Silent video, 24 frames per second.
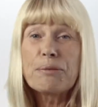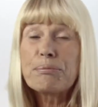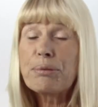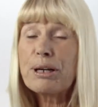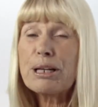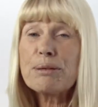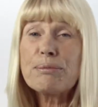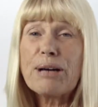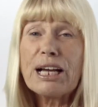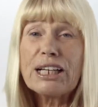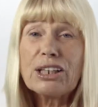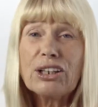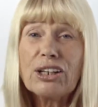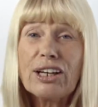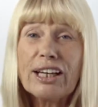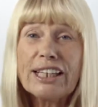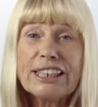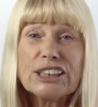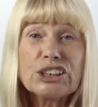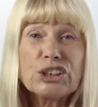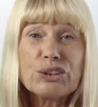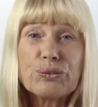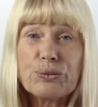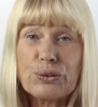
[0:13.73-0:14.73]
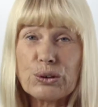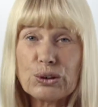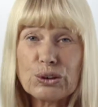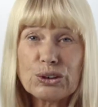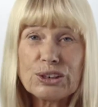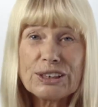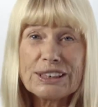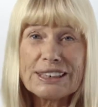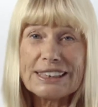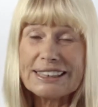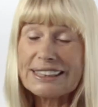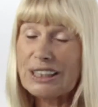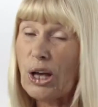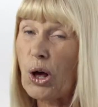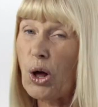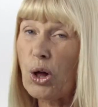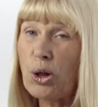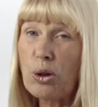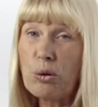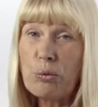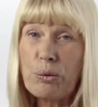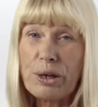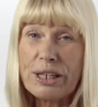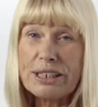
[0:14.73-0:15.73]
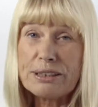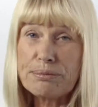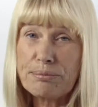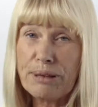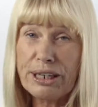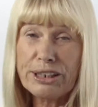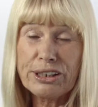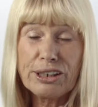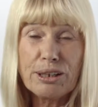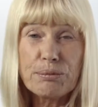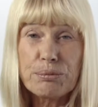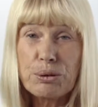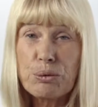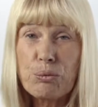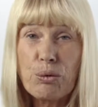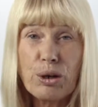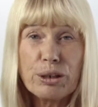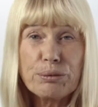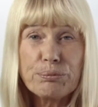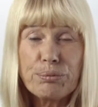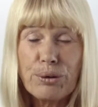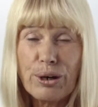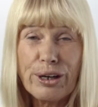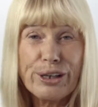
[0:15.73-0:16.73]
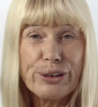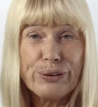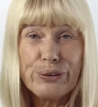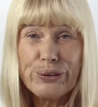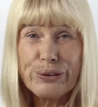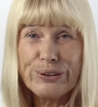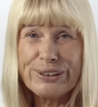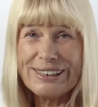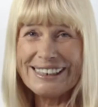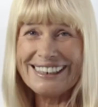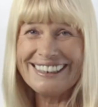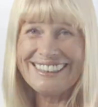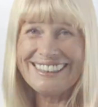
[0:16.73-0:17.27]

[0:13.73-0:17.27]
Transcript: Putting my clients first is always my number one priority.